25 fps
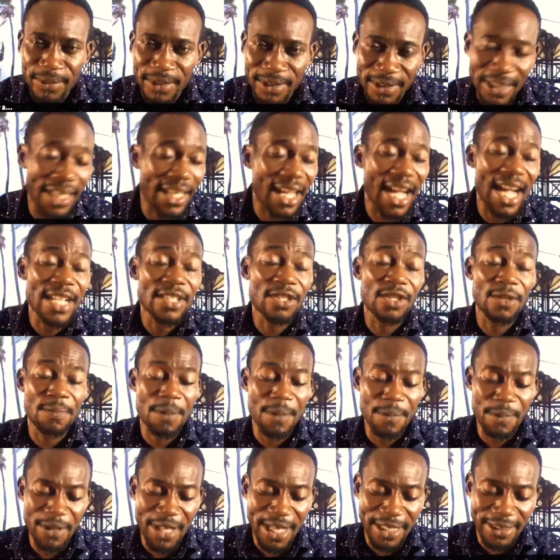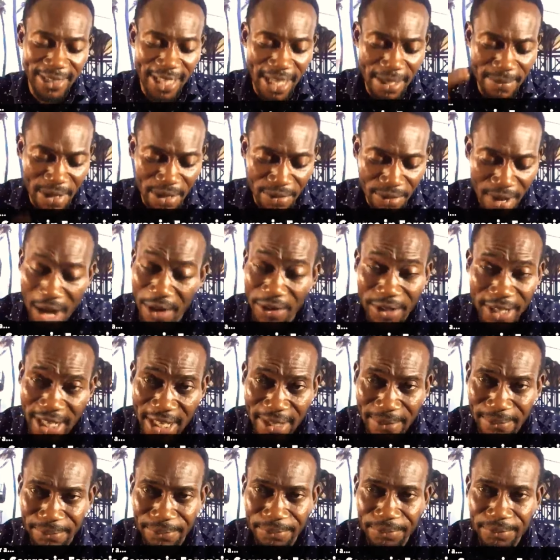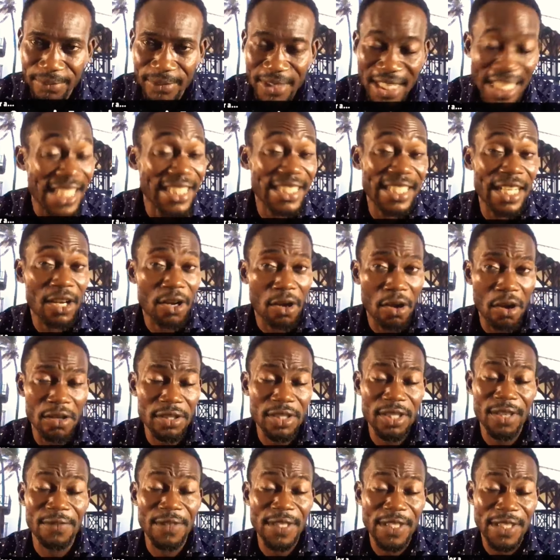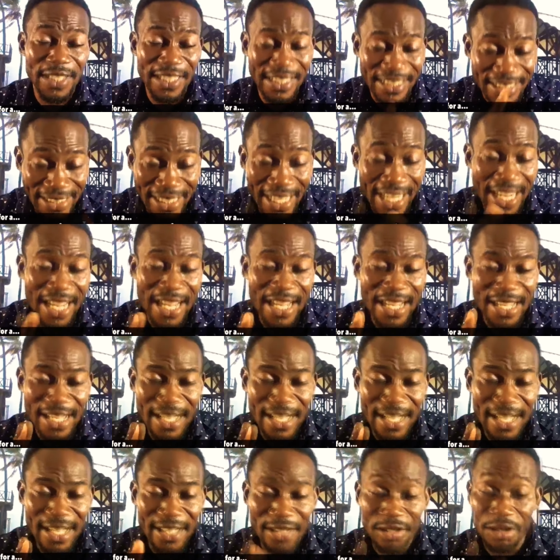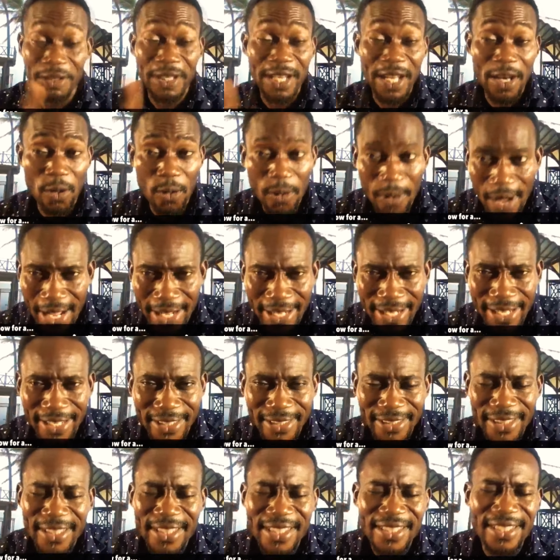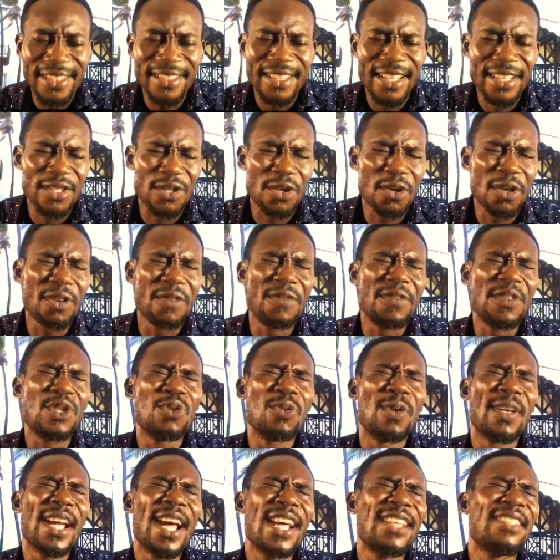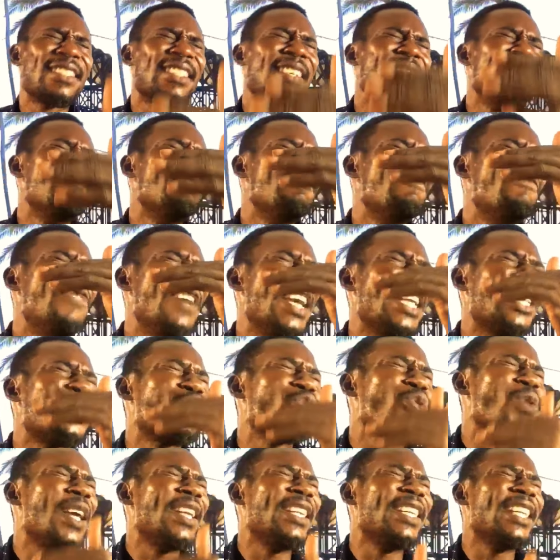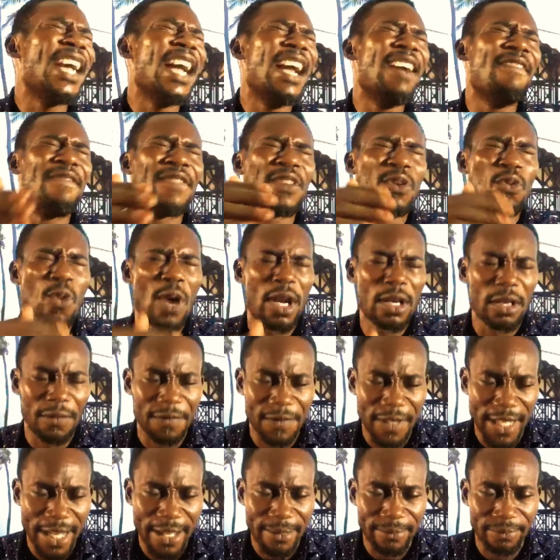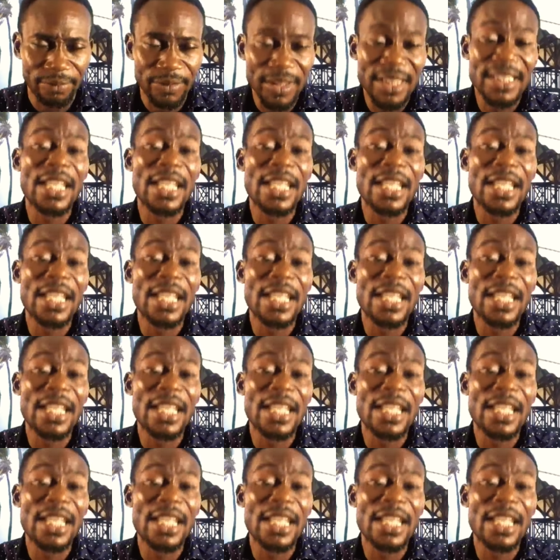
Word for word: the kinds of people that came around him, in the course of his day uh, today work, Jesus is going to visualize virtually every one of them.